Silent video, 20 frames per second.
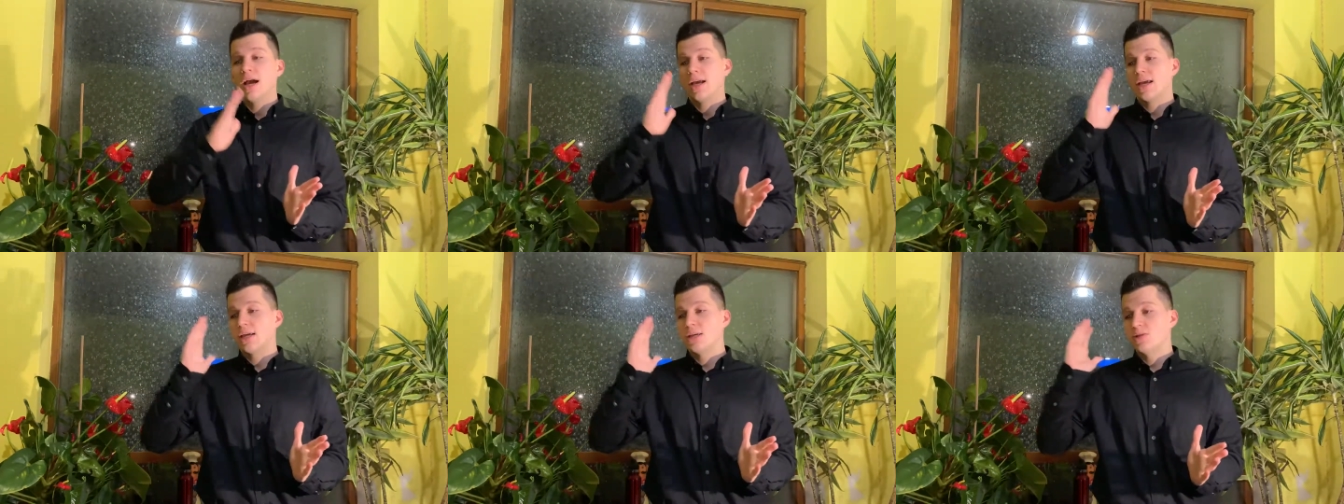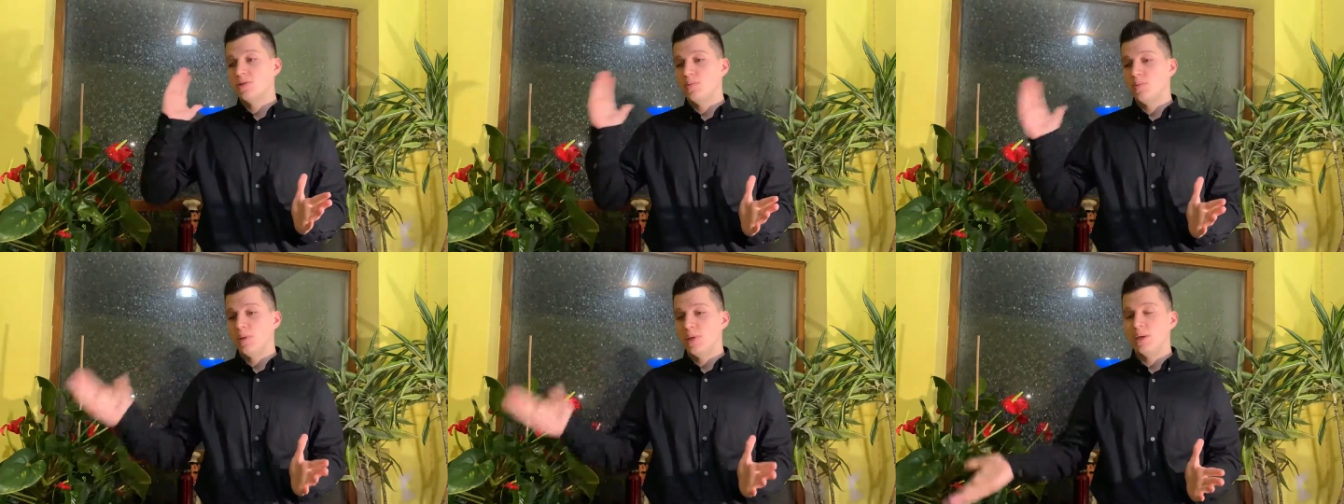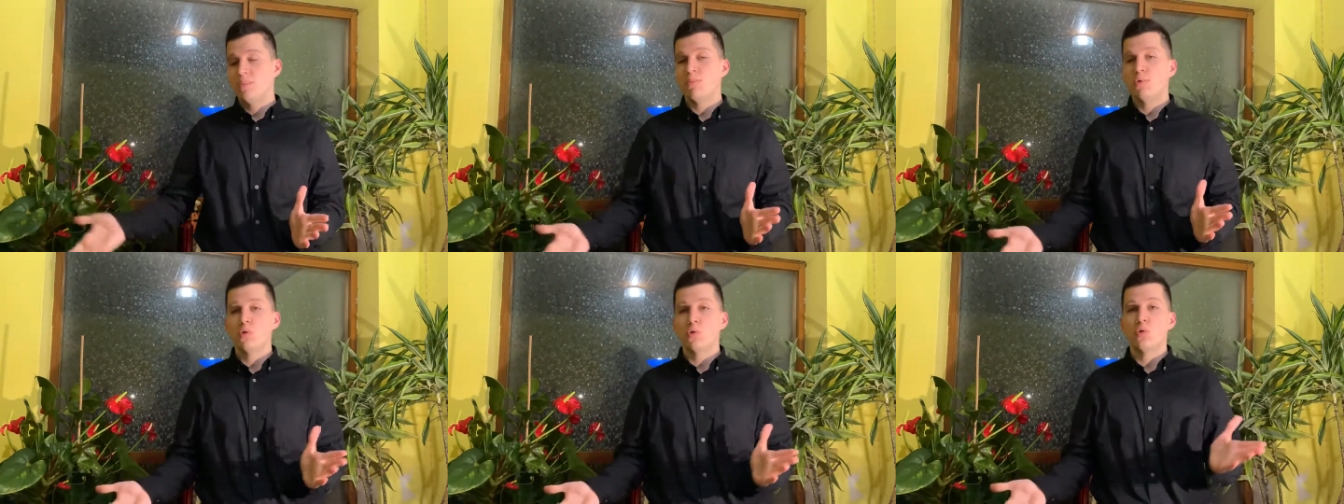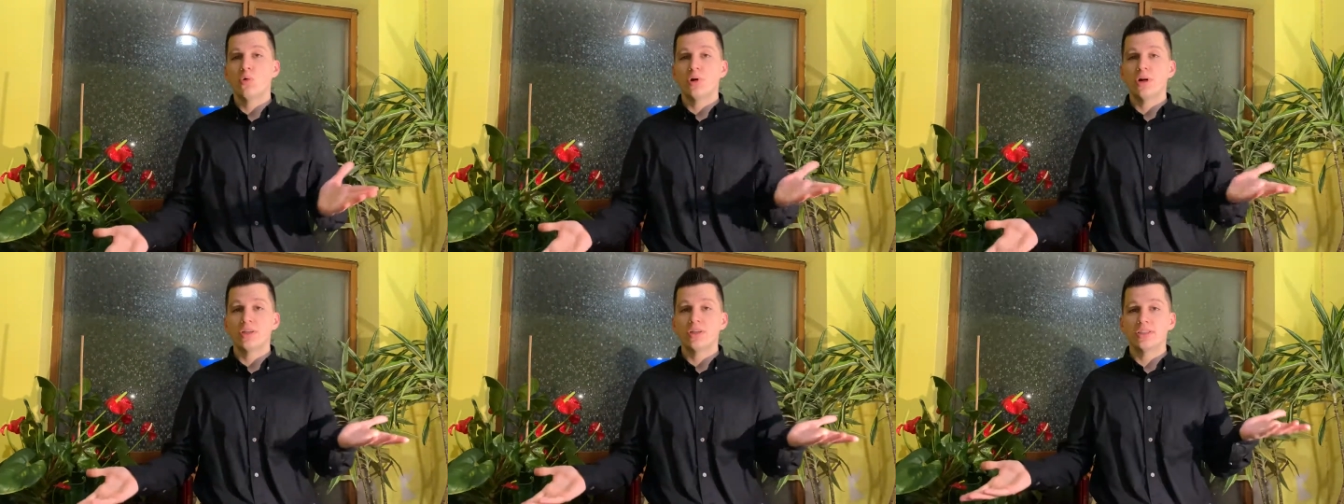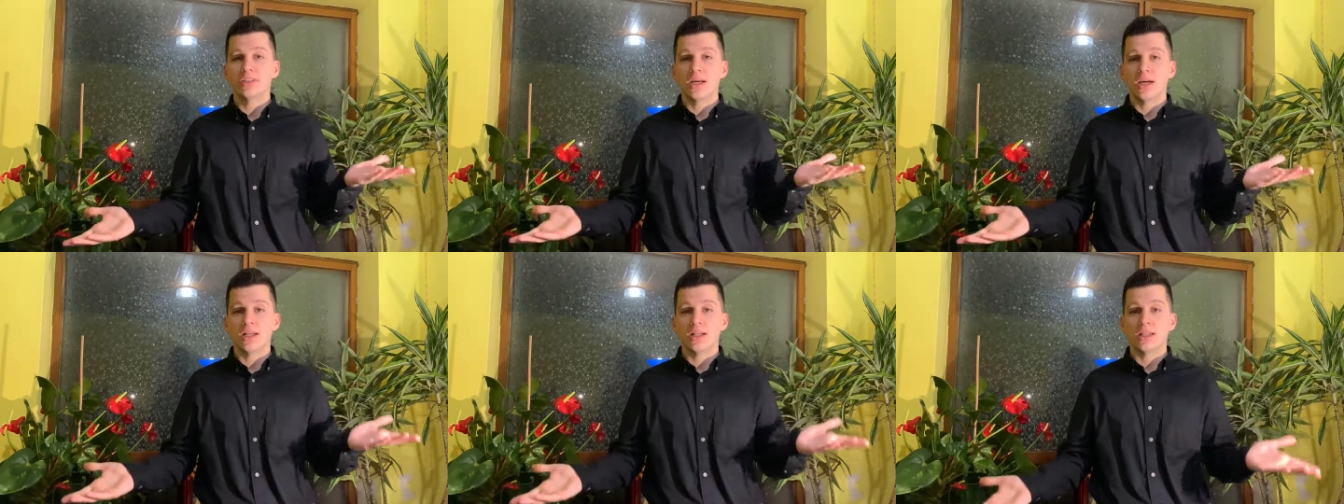against people who are
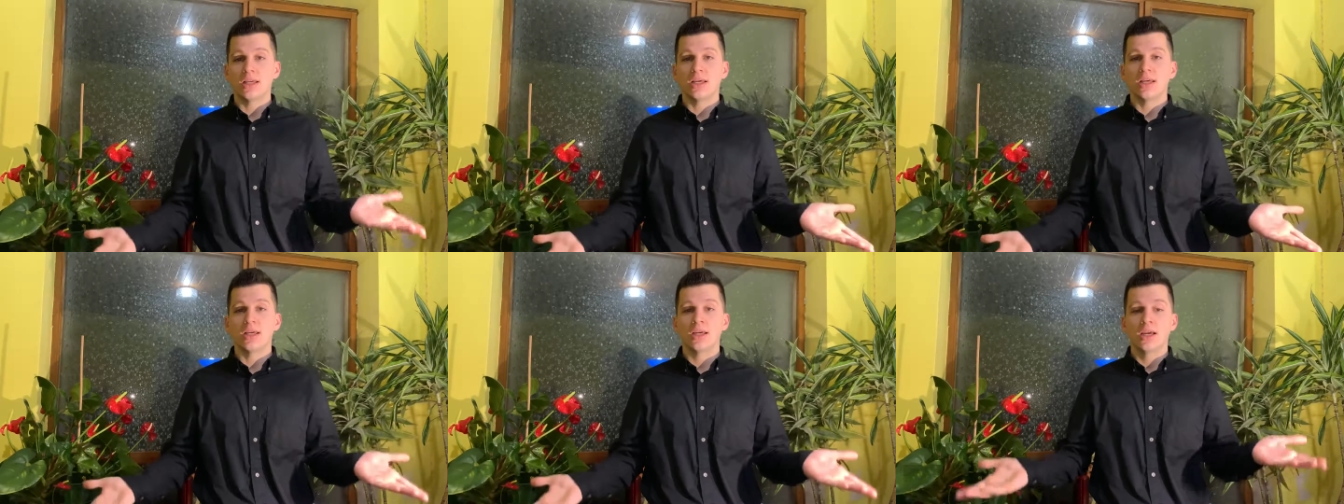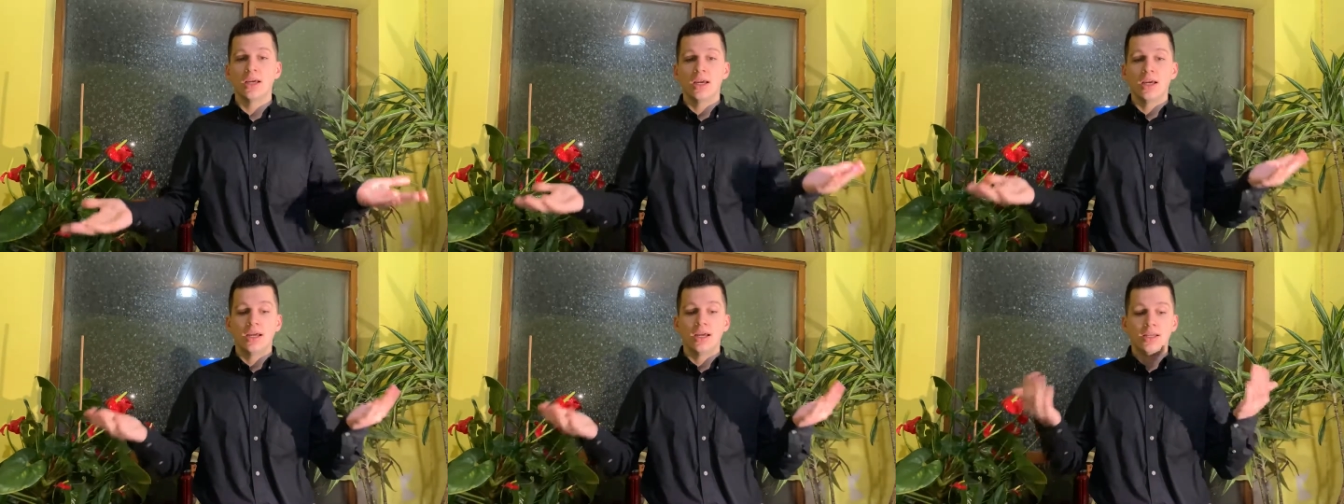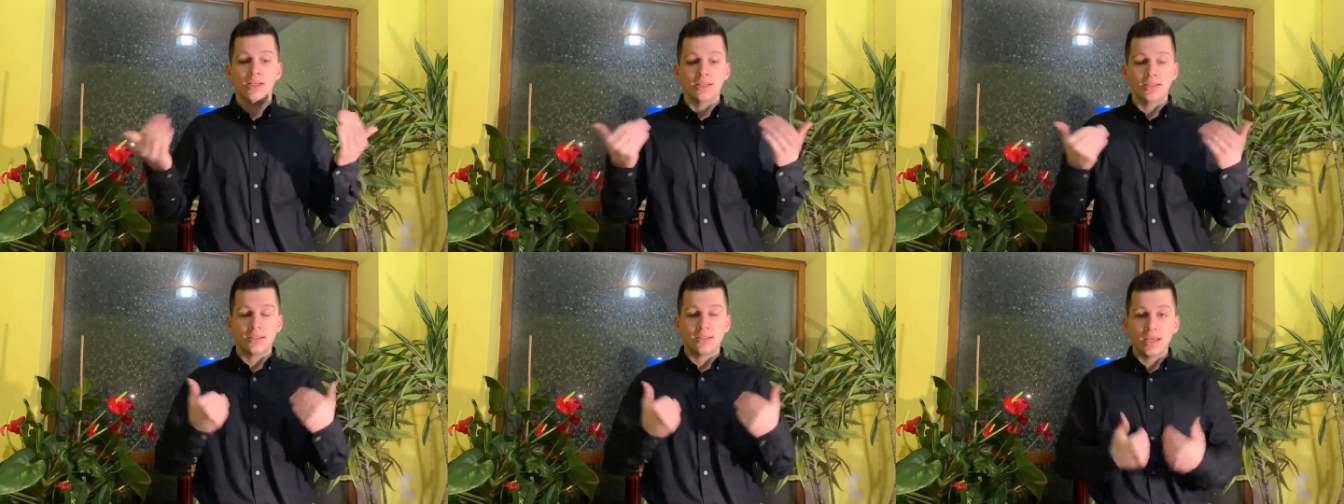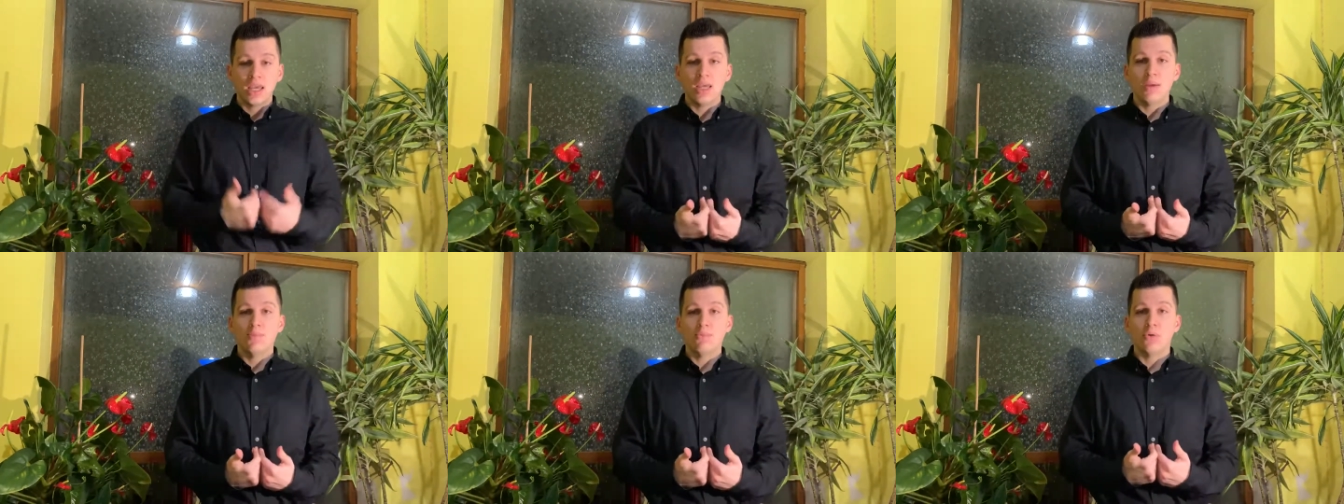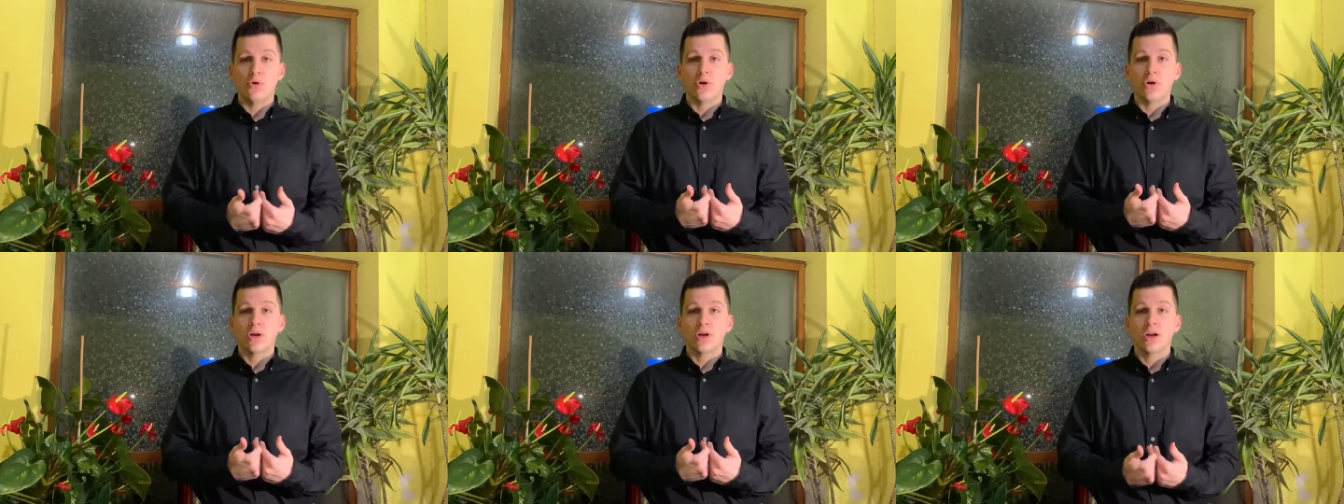selling the same
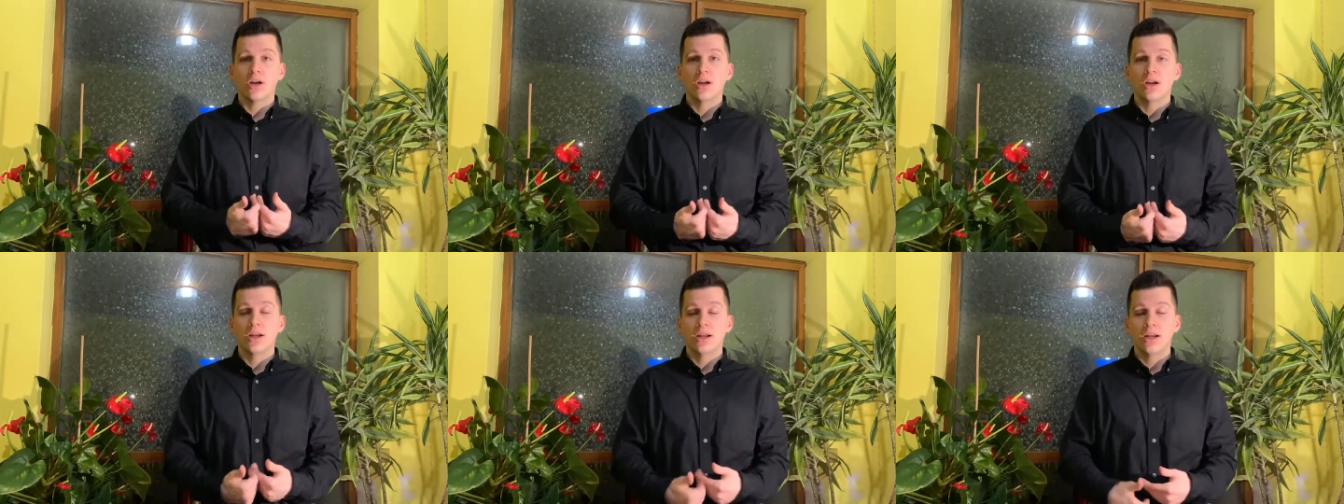book,